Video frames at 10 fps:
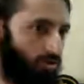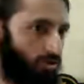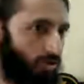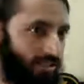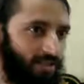
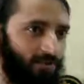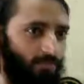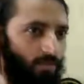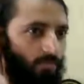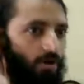You hear
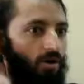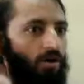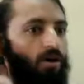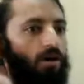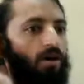from
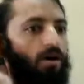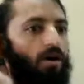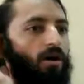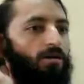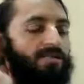
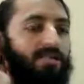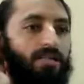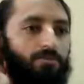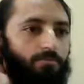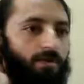
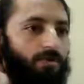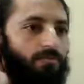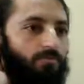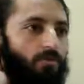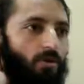saintly people,
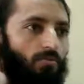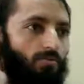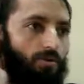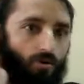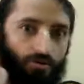
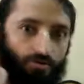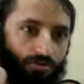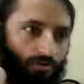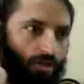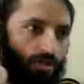from pure
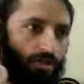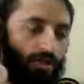devotees.